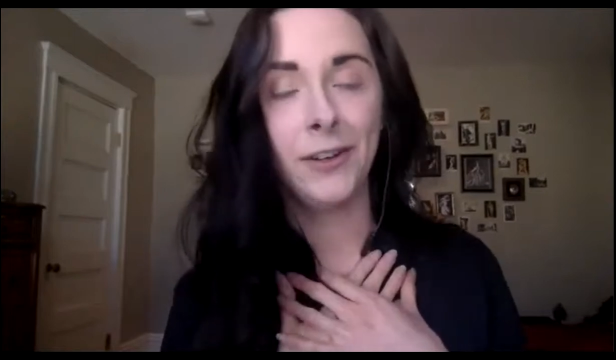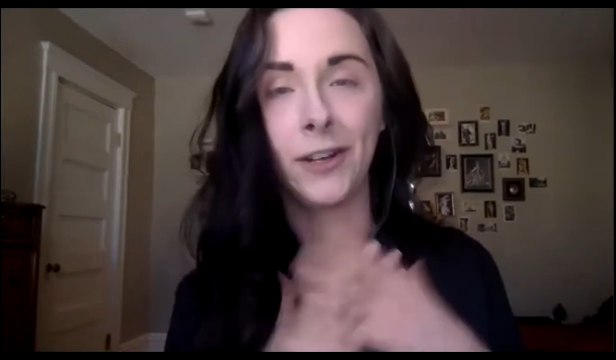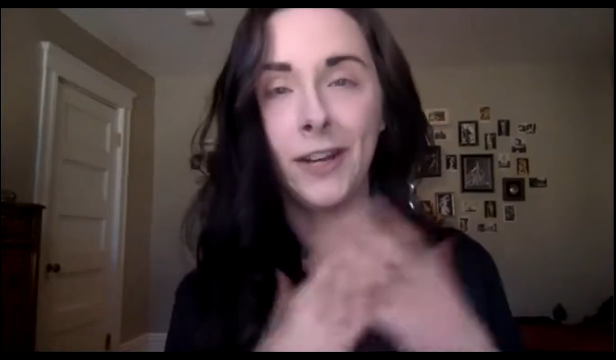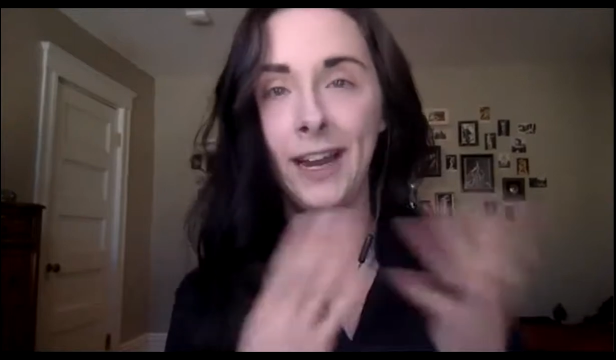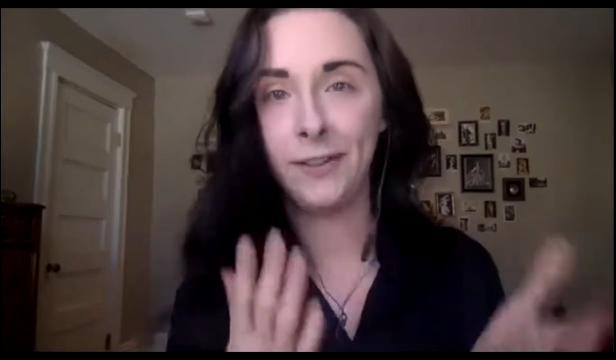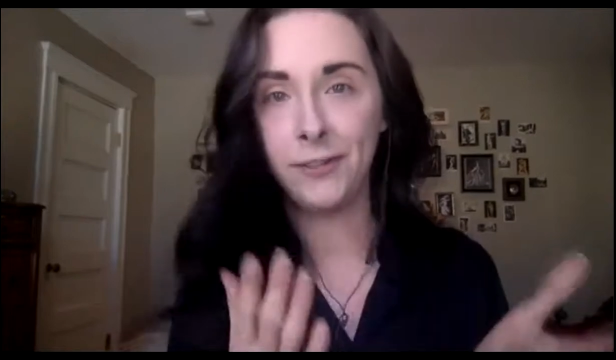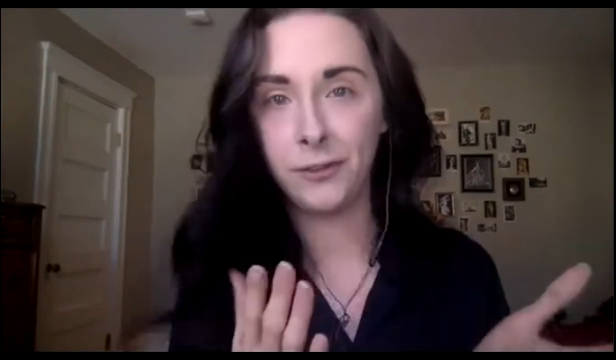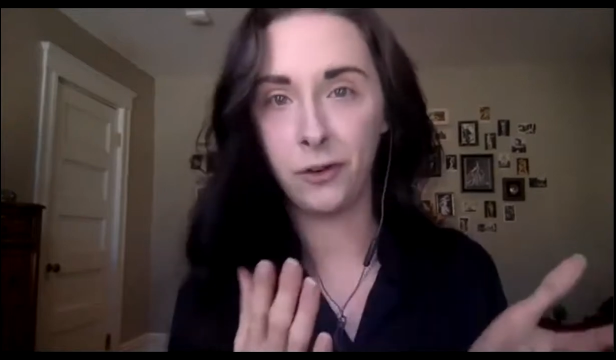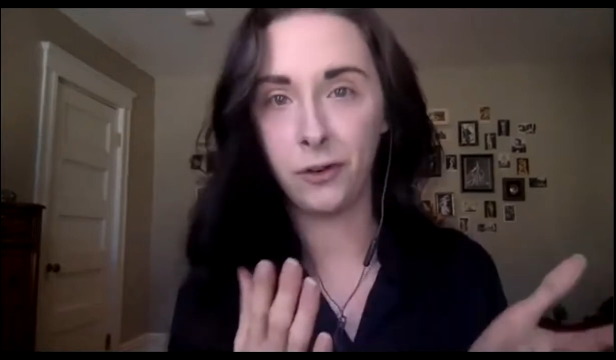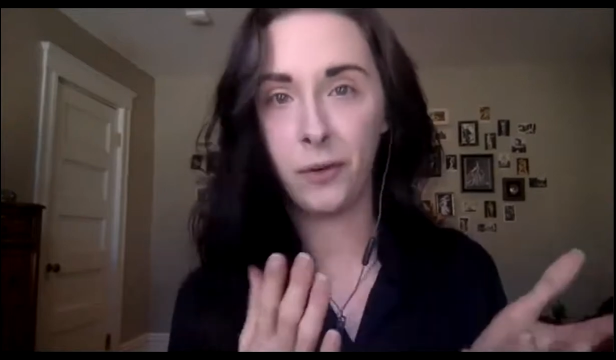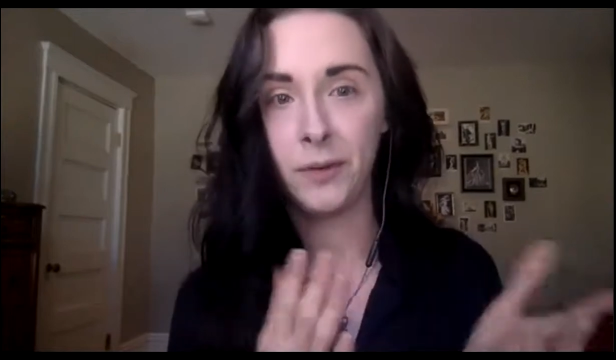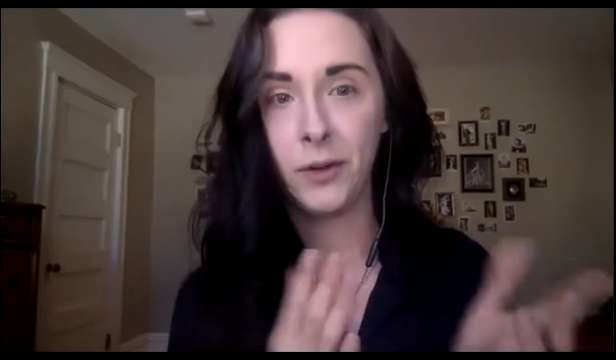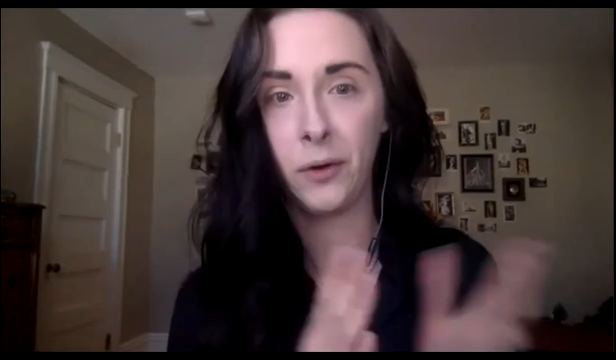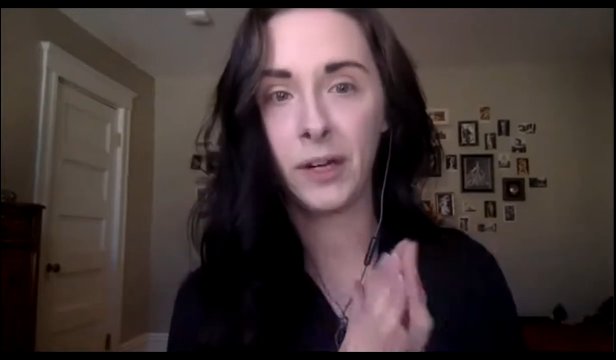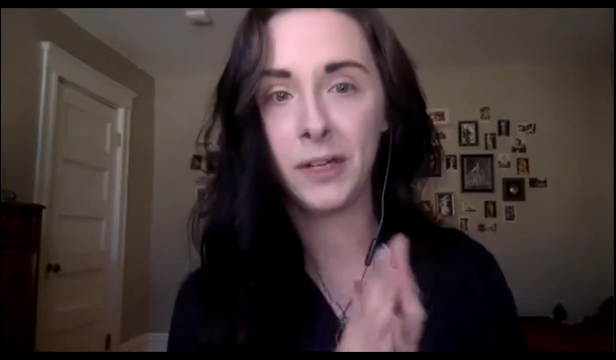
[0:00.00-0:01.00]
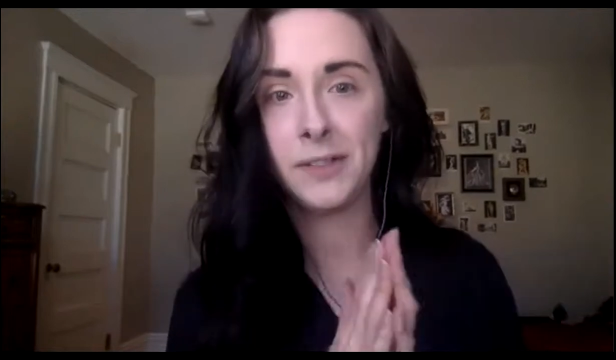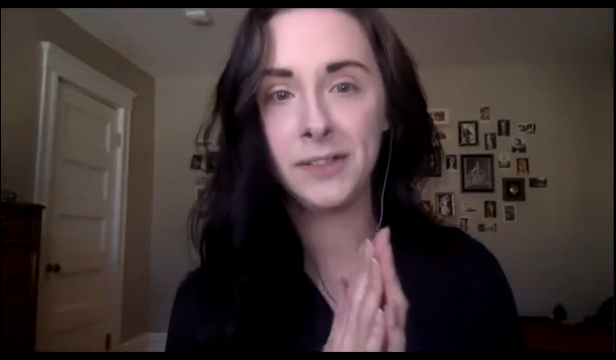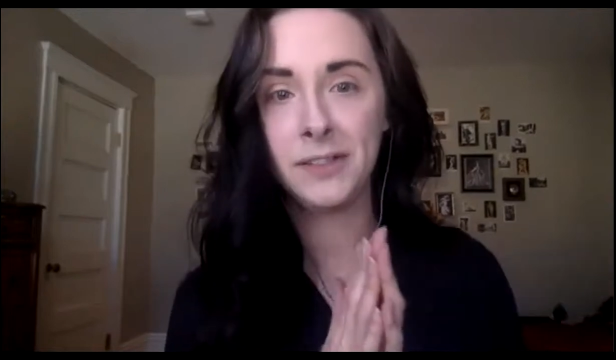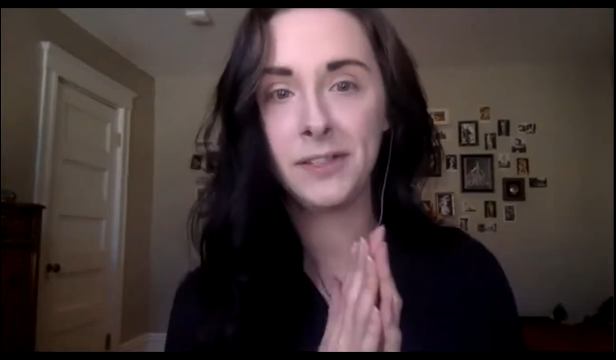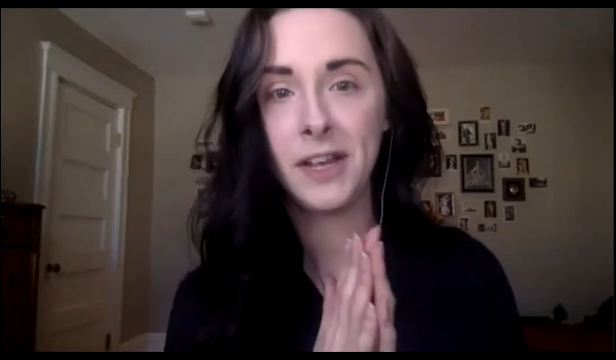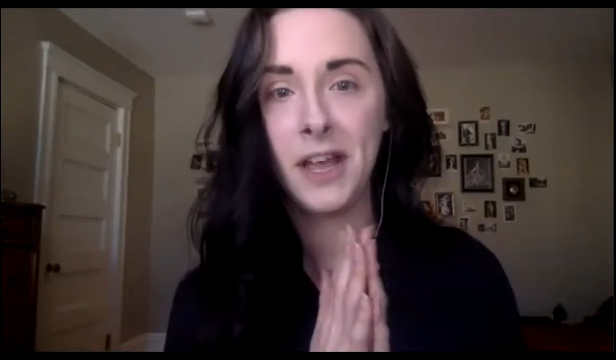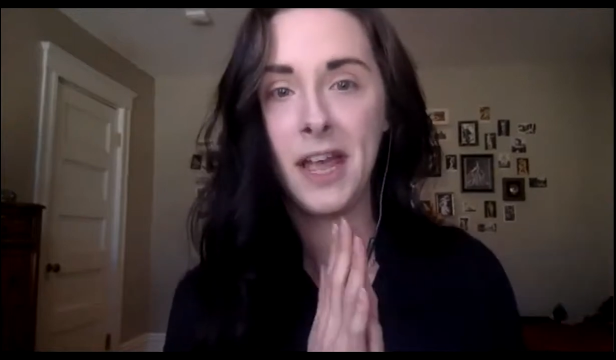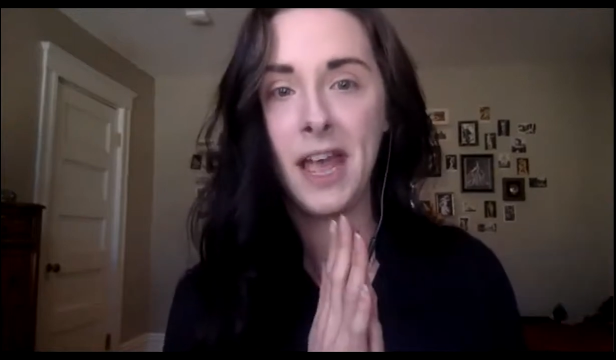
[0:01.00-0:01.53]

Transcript: you're going to have to form yours.